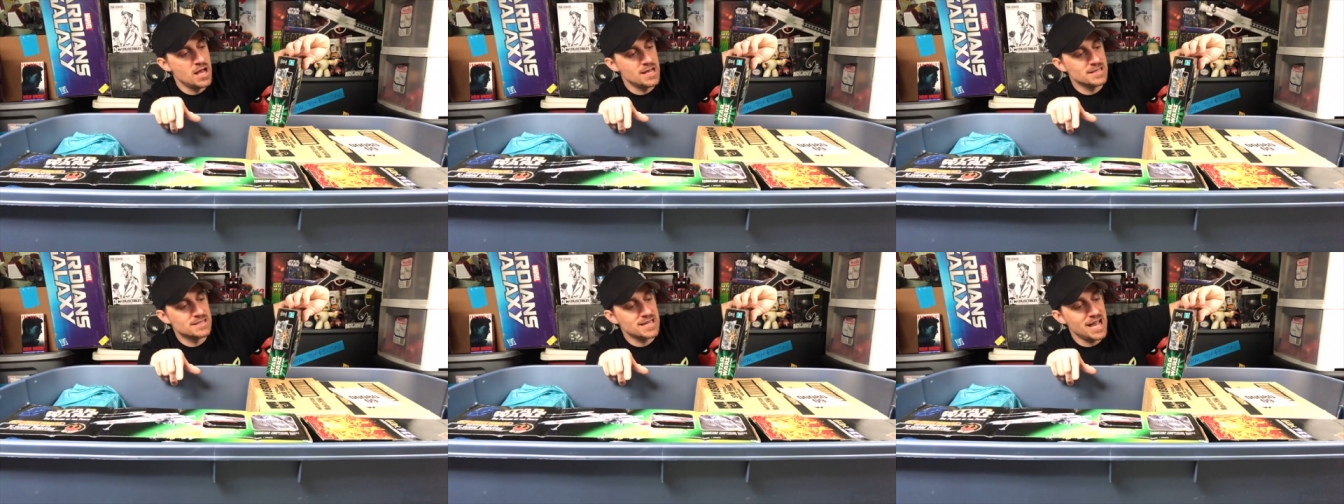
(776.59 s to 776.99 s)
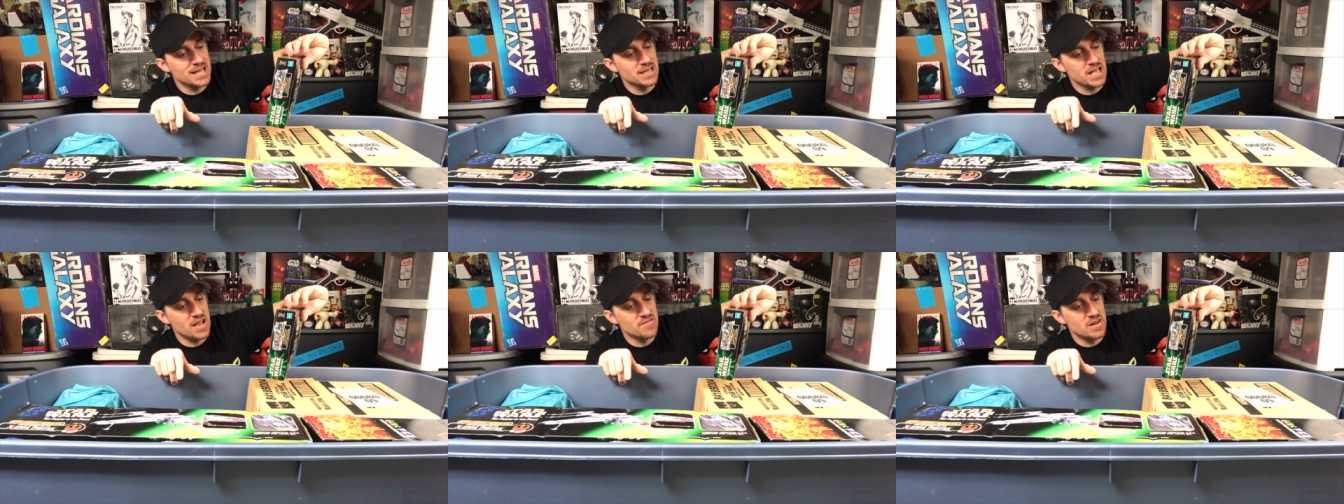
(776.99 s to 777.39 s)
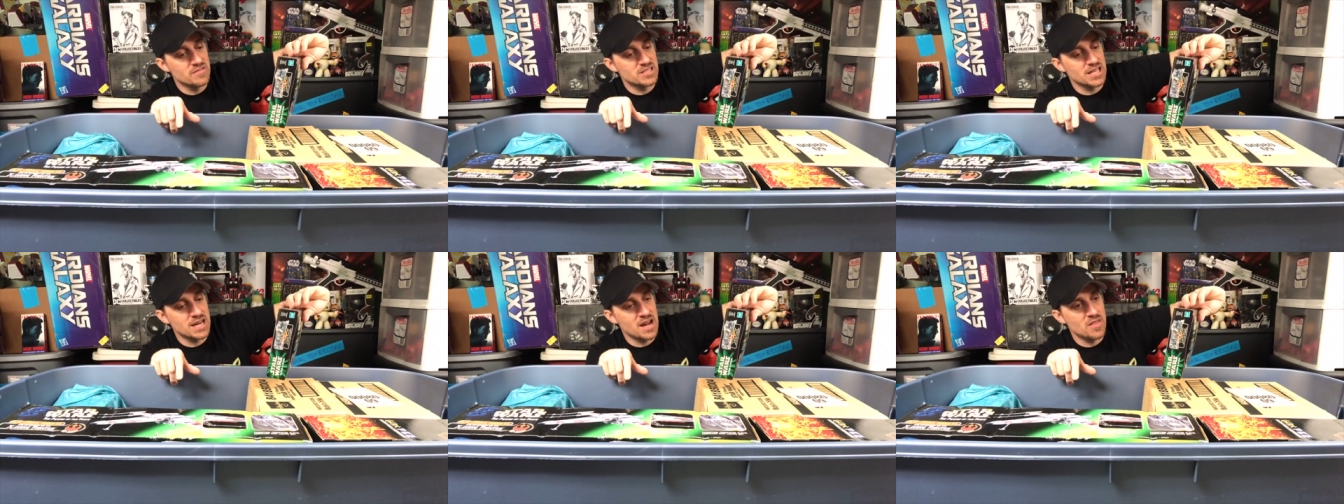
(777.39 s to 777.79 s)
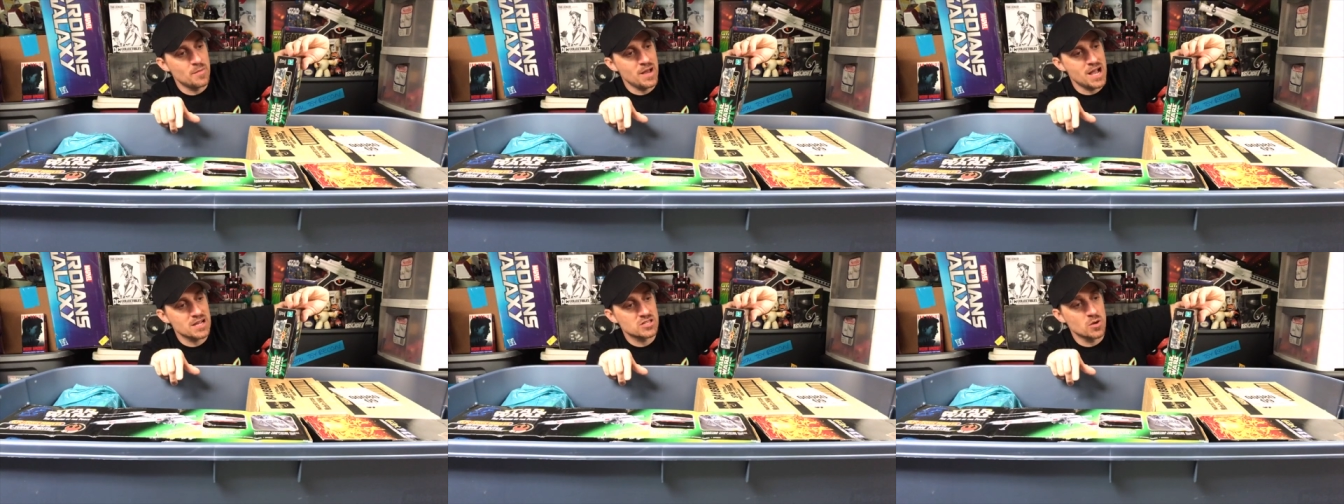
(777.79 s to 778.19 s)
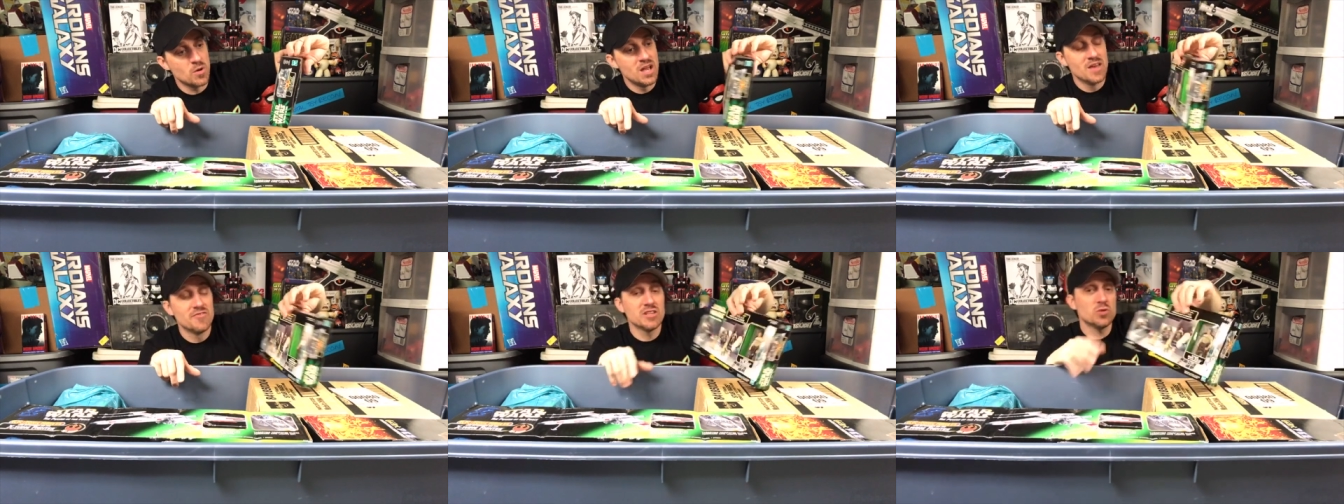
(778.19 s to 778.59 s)
Sadly, I've never taken it out of the box. So
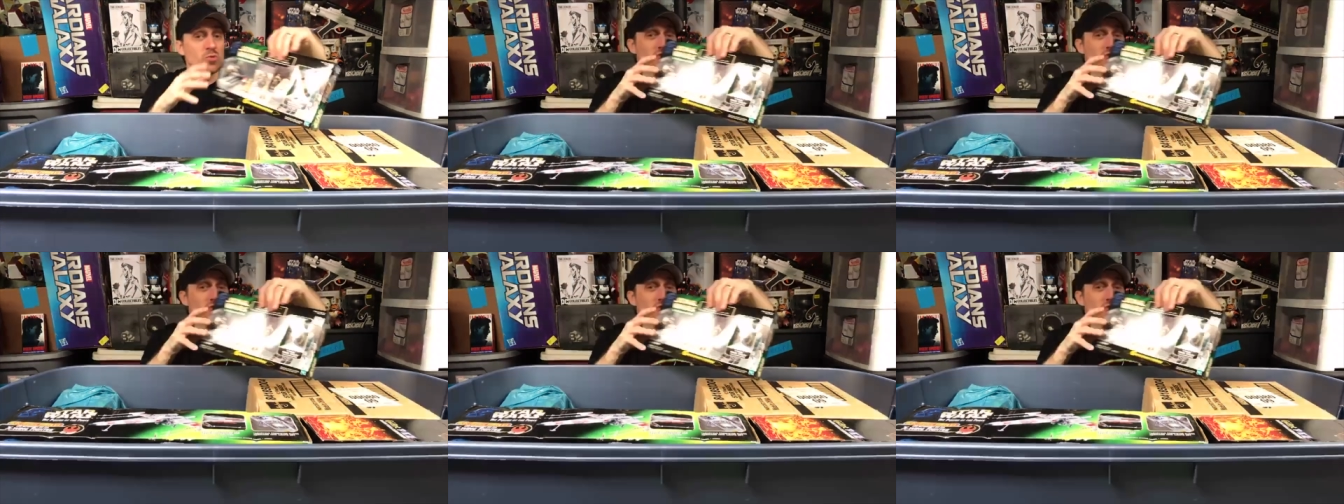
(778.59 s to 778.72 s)
this was